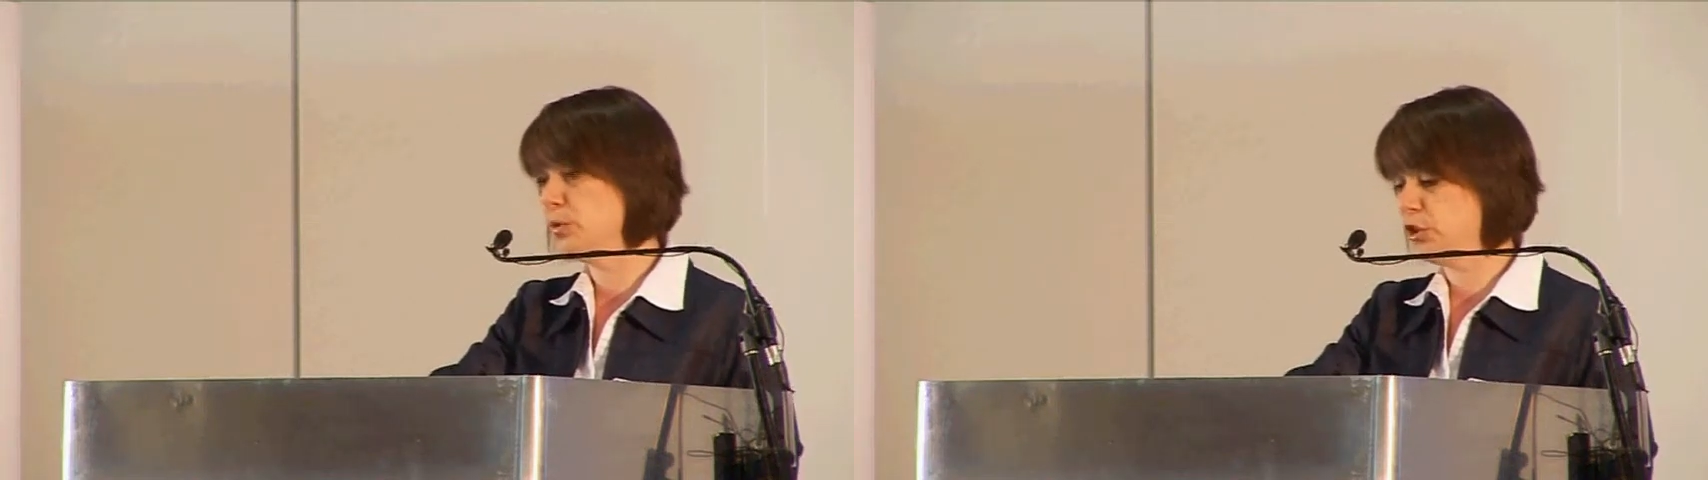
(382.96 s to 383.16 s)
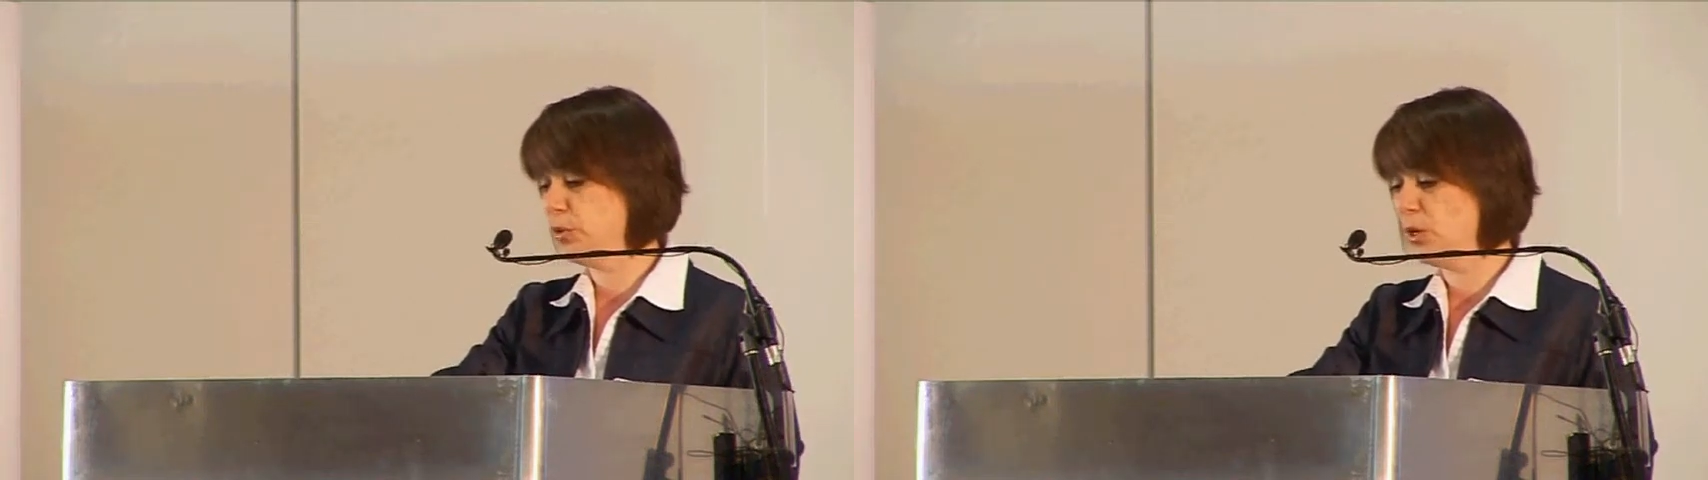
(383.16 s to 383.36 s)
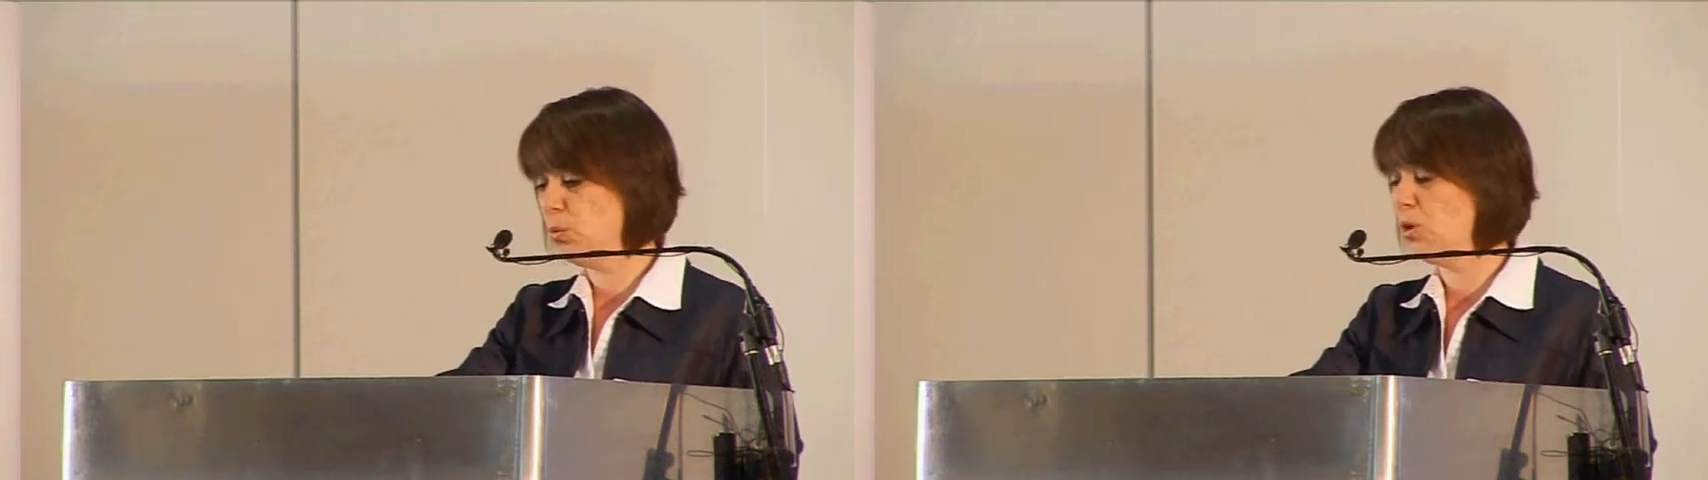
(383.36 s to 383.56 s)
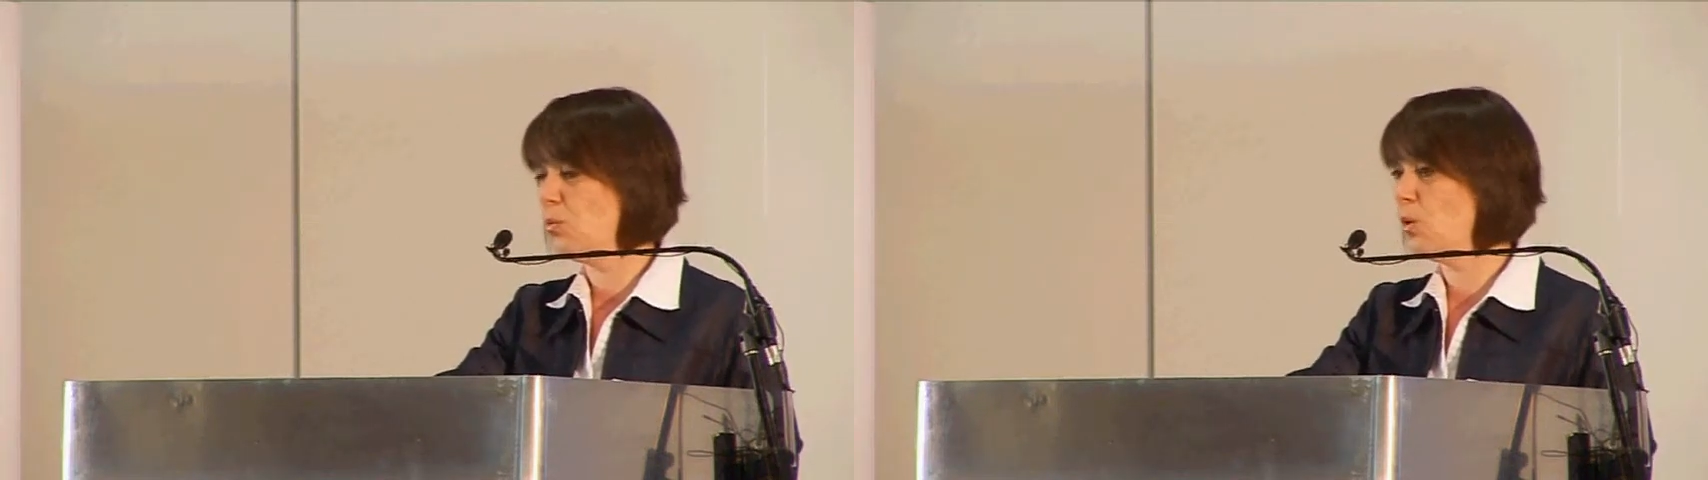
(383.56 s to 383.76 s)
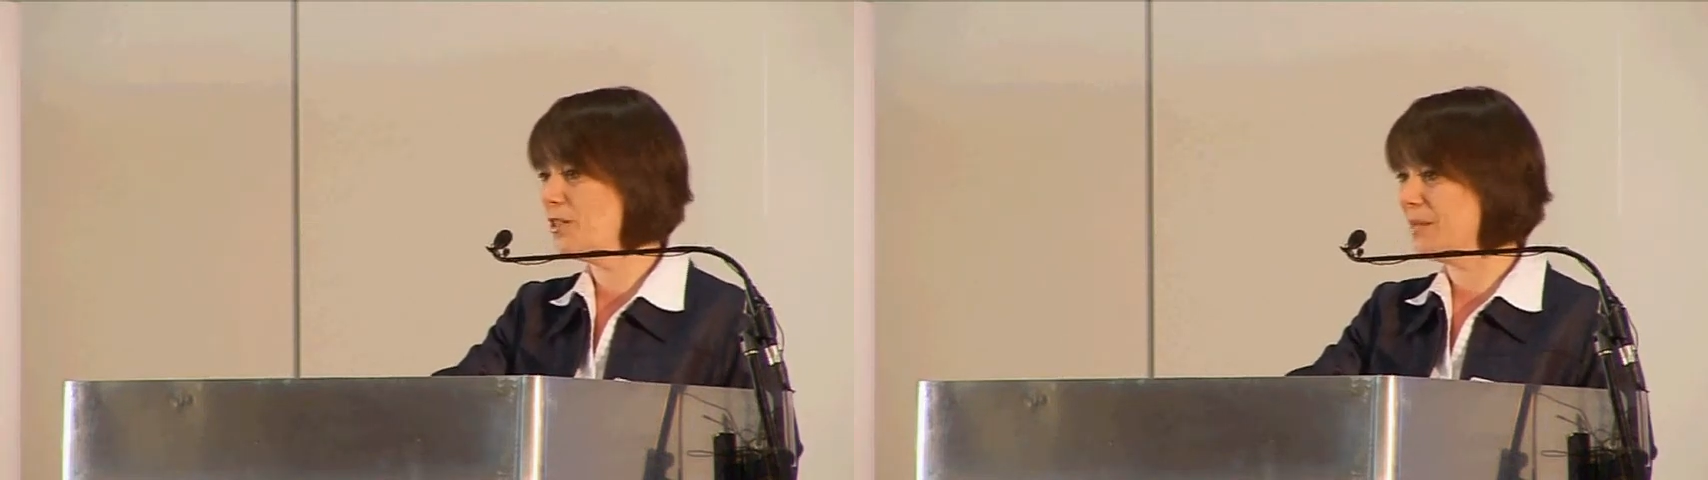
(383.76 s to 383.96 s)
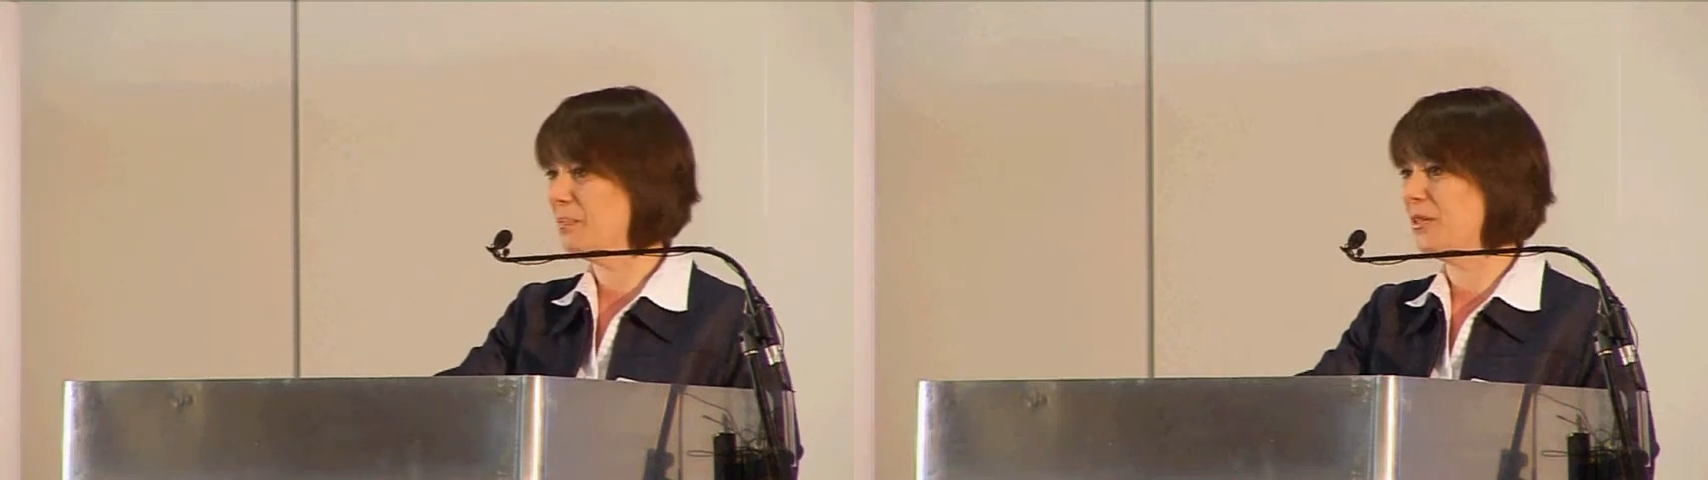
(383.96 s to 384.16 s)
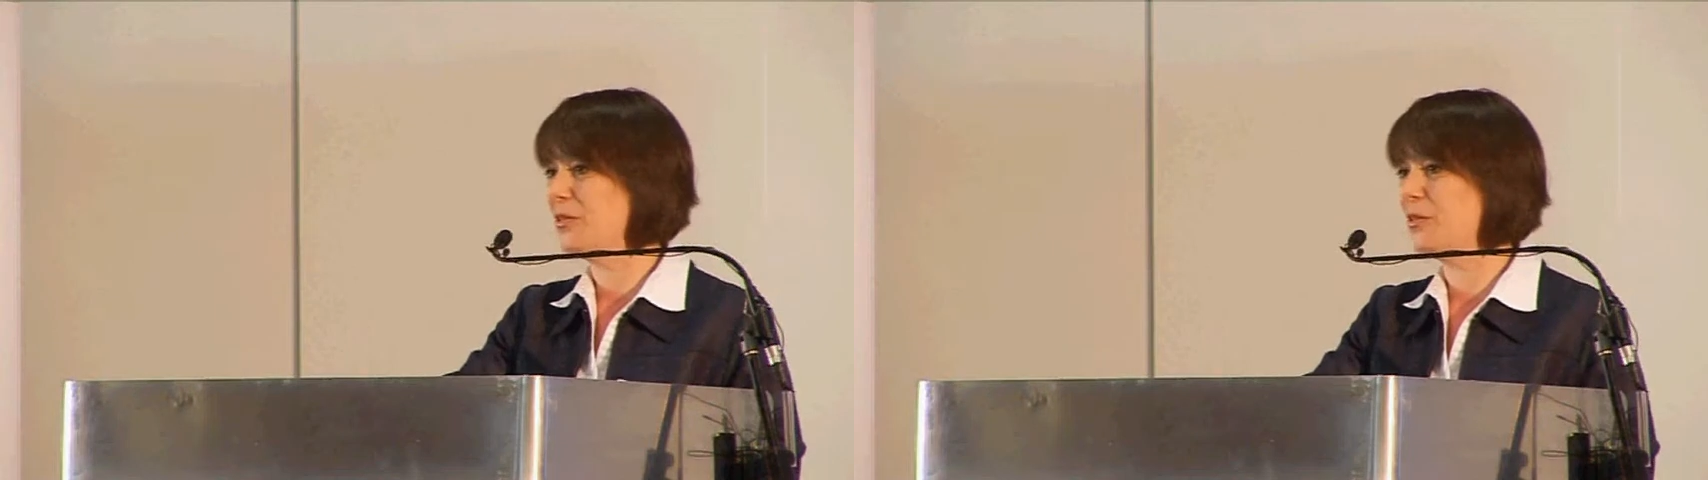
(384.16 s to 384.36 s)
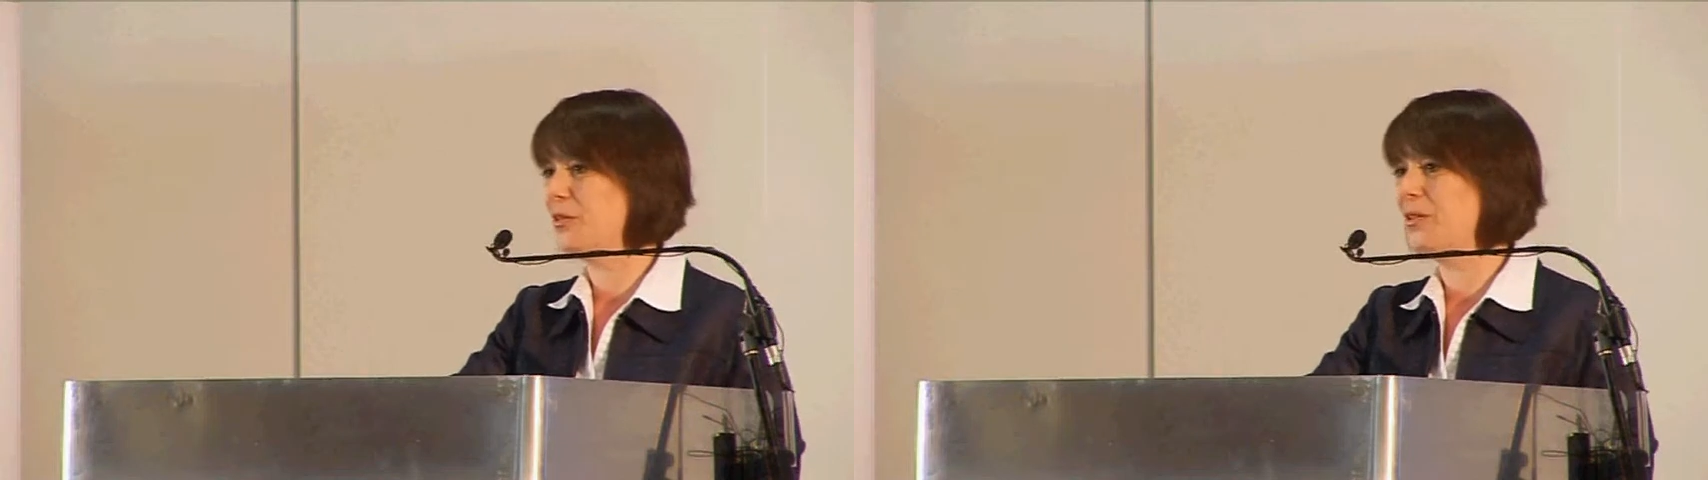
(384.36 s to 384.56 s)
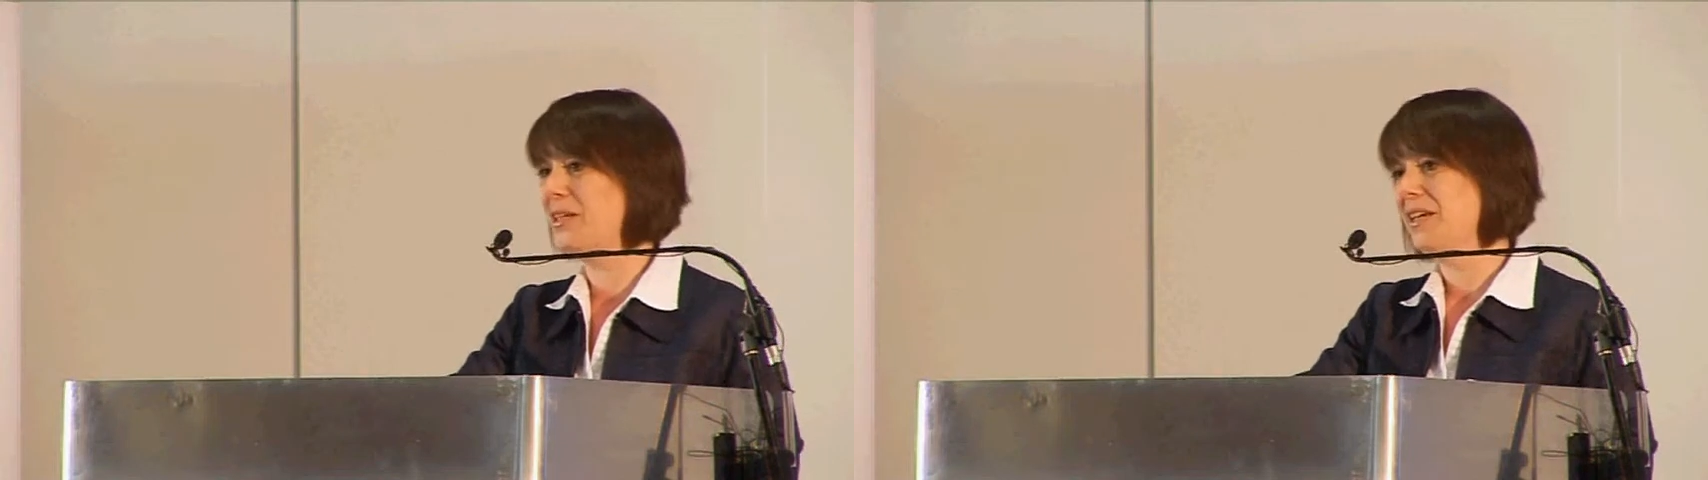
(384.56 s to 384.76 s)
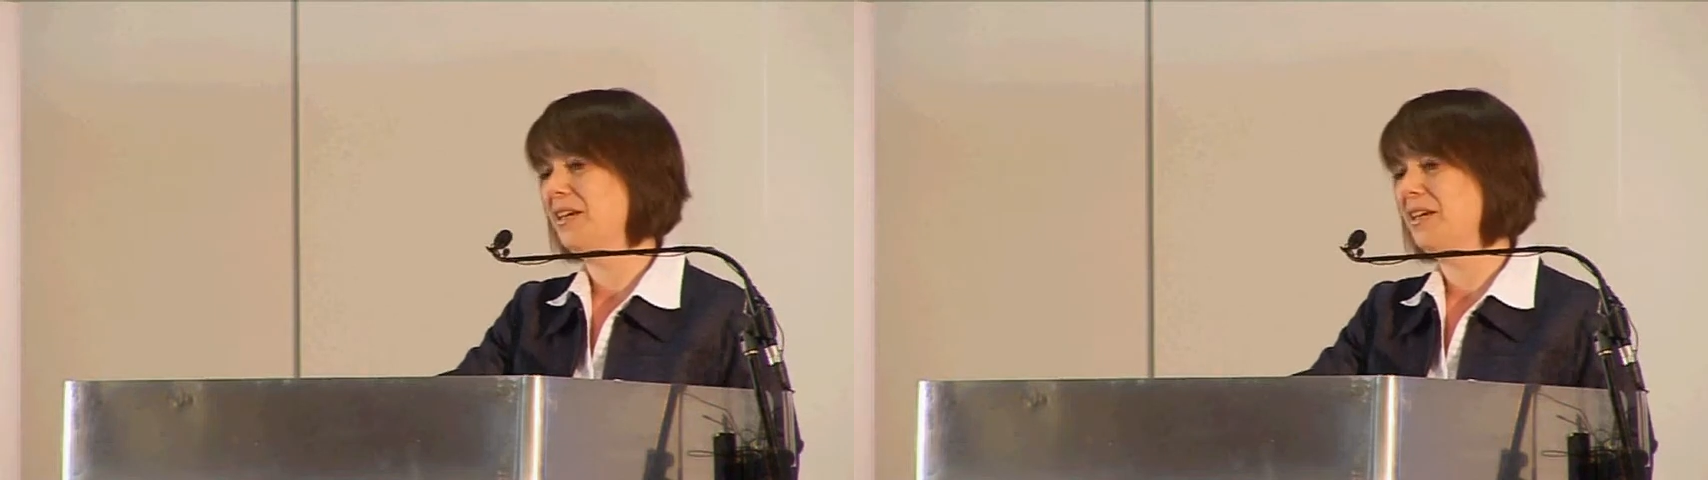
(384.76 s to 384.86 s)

much about what wasn't being done